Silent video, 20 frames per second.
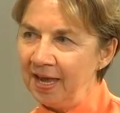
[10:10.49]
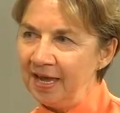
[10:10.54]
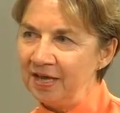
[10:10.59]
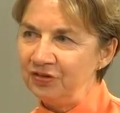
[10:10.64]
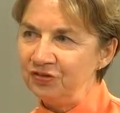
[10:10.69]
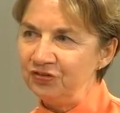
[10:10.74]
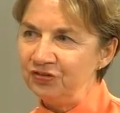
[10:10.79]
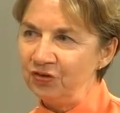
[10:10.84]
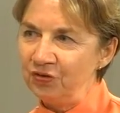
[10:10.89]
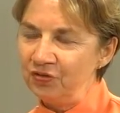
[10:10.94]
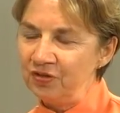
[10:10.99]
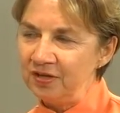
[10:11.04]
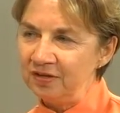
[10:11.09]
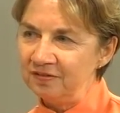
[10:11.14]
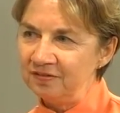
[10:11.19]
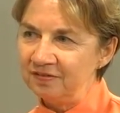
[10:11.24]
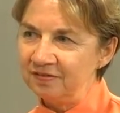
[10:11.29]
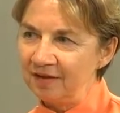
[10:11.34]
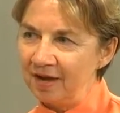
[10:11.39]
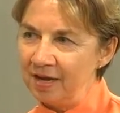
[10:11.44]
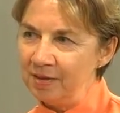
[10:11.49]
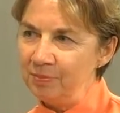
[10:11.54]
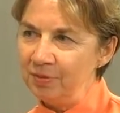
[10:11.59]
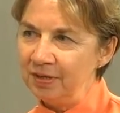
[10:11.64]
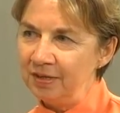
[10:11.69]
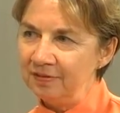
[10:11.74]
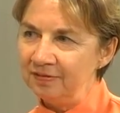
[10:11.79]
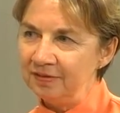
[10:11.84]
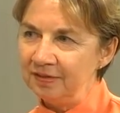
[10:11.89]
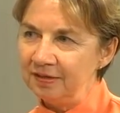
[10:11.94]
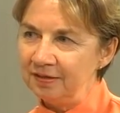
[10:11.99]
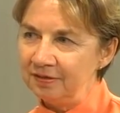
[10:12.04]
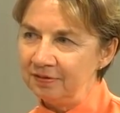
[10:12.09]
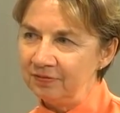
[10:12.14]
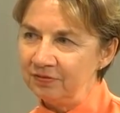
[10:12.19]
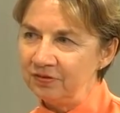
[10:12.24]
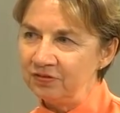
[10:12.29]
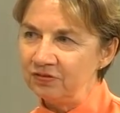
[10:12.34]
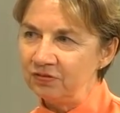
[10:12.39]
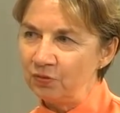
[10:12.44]
And so the assignment at the end
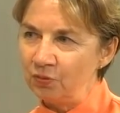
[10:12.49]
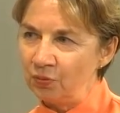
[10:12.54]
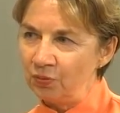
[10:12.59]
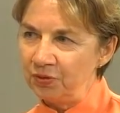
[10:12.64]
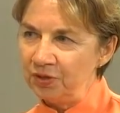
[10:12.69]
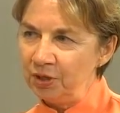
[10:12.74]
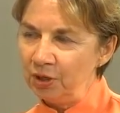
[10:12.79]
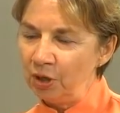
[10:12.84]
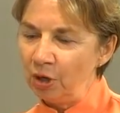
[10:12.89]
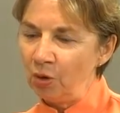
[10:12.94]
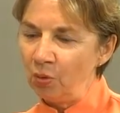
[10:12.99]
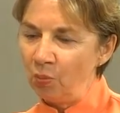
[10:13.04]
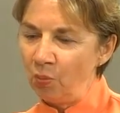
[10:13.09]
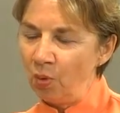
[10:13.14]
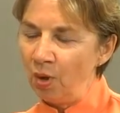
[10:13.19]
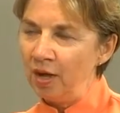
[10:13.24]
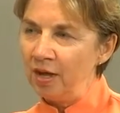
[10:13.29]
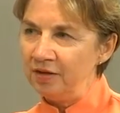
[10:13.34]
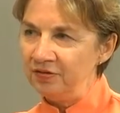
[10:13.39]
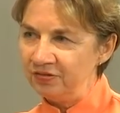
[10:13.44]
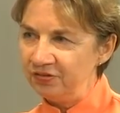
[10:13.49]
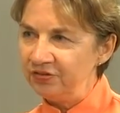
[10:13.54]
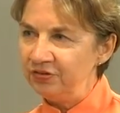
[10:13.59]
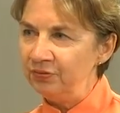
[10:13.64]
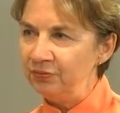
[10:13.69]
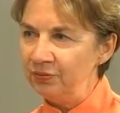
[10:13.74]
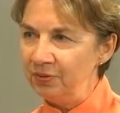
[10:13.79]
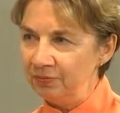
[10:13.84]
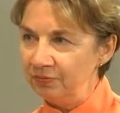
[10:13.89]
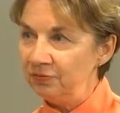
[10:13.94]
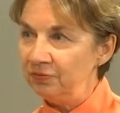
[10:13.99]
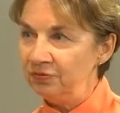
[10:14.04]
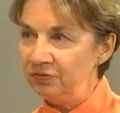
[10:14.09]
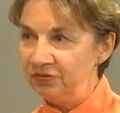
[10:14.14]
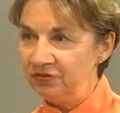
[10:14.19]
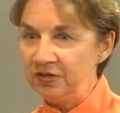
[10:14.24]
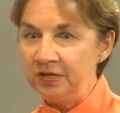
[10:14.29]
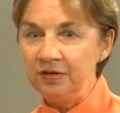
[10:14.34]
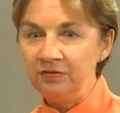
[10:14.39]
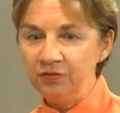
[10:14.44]
of the school year was to
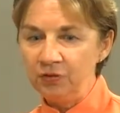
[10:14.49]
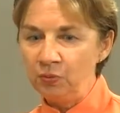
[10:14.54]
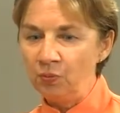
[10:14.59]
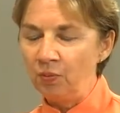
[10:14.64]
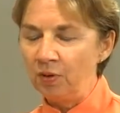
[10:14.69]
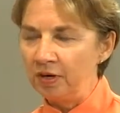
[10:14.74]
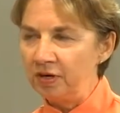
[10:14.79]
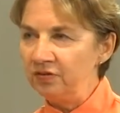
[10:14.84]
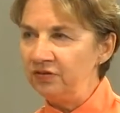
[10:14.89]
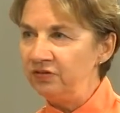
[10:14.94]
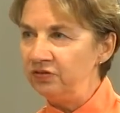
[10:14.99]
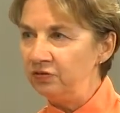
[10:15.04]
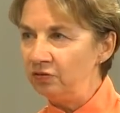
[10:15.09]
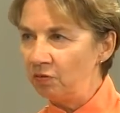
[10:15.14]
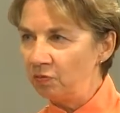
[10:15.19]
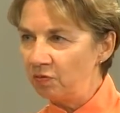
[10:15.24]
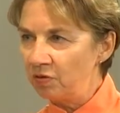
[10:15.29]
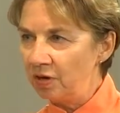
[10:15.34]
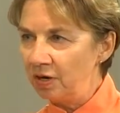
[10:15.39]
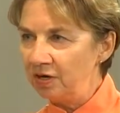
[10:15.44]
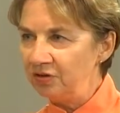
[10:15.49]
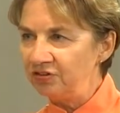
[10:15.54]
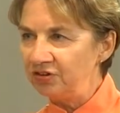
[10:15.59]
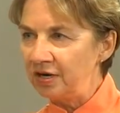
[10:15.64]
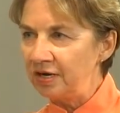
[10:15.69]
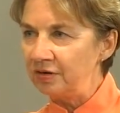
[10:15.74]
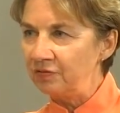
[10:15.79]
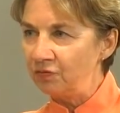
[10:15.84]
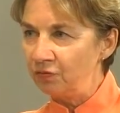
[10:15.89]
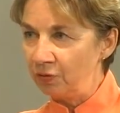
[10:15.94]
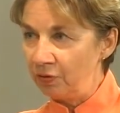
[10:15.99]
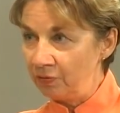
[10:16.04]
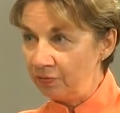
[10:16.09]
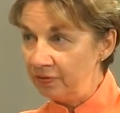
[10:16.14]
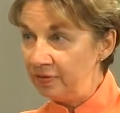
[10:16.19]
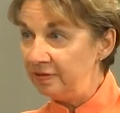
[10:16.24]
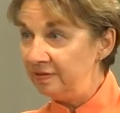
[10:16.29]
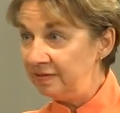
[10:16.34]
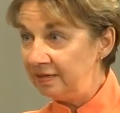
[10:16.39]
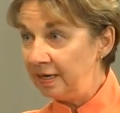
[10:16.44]
see if you wanted to do a project for
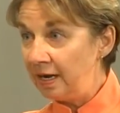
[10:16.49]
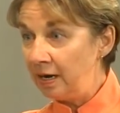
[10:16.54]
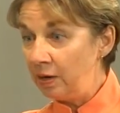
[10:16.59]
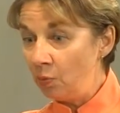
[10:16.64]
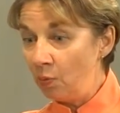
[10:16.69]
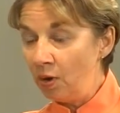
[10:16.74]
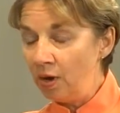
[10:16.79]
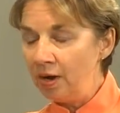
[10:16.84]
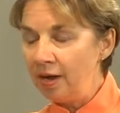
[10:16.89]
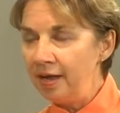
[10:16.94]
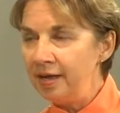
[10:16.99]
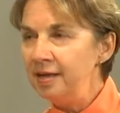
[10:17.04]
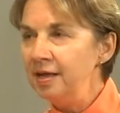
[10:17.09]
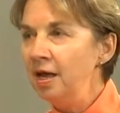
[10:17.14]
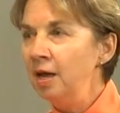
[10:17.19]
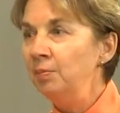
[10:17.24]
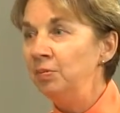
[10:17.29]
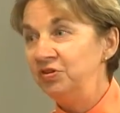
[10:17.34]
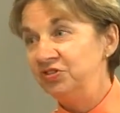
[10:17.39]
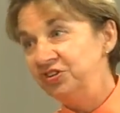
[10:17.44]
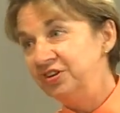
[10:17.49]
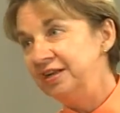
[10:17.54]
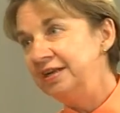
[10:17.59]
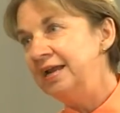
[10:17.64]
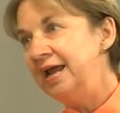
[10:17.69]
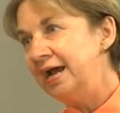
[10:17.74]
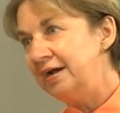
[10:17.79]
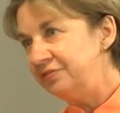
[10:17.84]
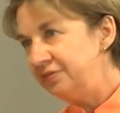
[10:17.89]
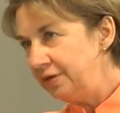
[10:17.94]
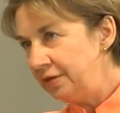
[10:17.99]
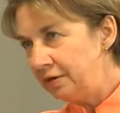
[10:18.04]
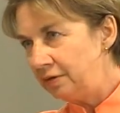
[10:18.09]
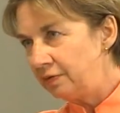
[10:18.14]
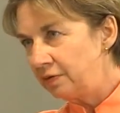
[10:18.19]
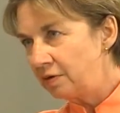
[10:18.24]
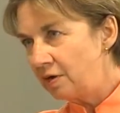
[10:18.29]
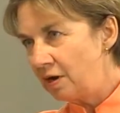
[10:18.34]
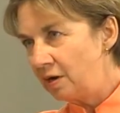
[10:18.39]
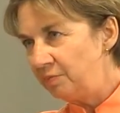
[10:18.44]
the DIY, but you didn't have to
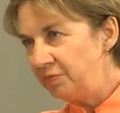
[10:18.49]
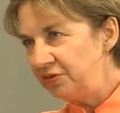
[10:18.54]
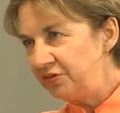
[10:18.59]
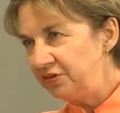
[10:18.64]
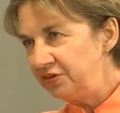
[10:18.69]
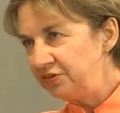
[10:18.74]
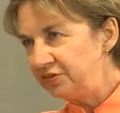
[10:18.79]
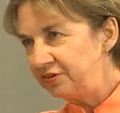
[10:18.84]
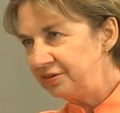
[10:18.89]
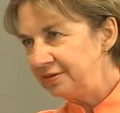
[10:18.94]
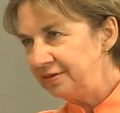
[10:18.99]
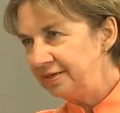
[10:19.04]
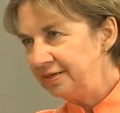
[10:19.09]
enter the competition.